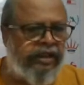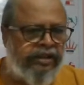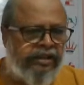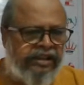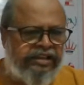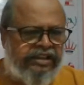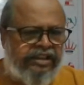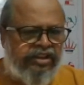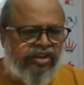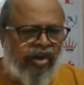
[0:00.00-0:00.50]

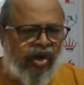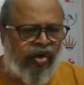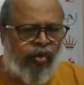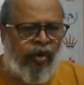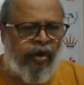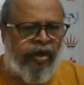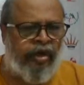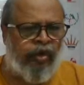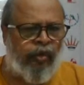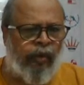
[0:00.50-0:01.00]
This is not
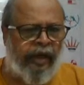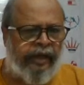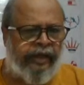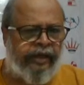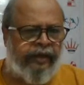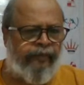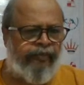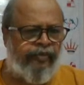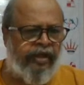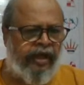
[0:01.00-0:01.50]
going to work.
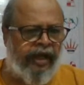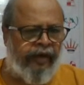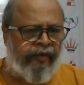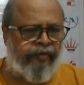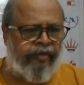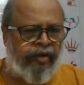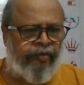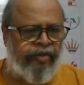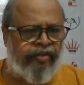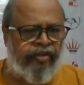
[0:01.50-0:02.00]

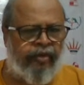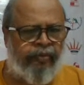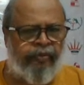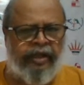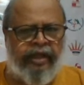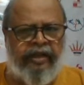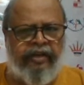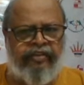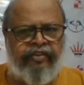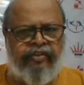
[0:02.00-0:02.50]
After bishop
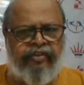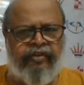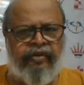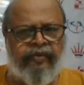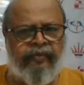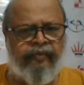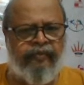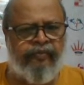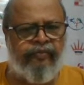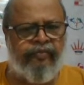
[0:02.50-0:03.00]
takes,
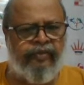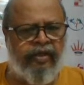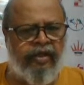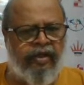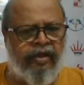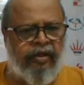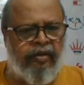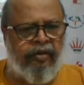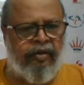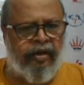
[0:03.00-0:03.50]

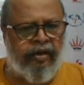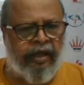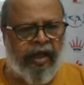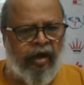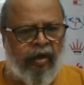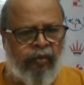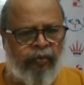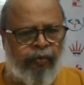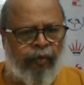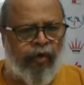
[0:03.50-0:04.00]

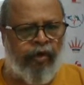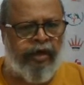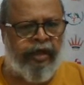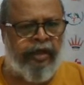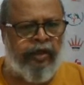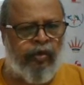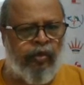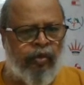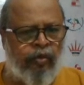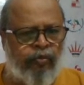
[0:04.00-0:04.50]
now pawn
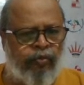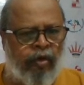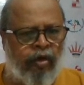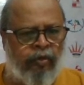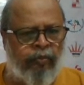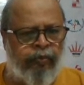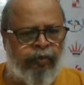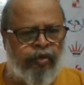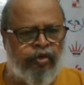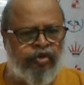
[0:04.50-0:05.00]
into
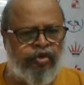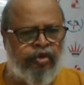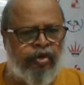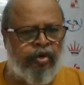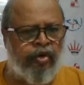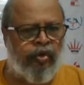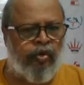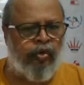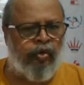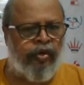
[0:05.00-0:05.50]
pawn push
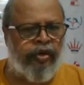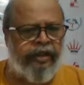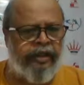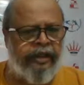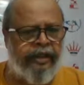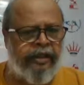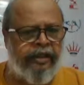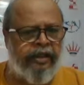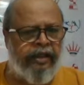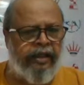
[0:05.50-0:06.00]
rook
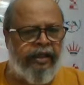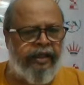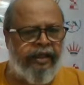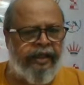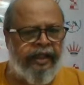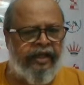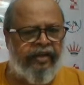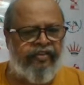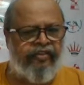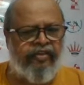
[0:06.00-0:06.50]
here
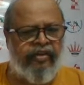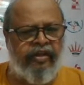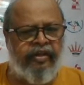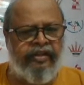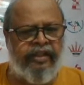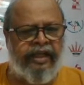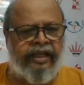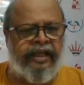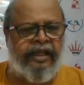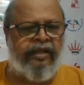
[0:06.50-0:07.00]
takes
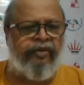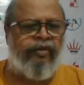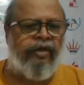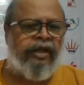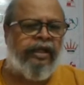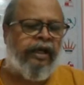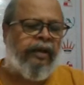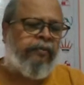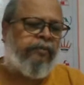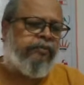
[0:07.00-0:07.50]
the king will
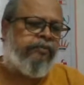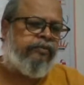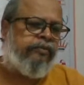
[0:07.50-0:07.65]
come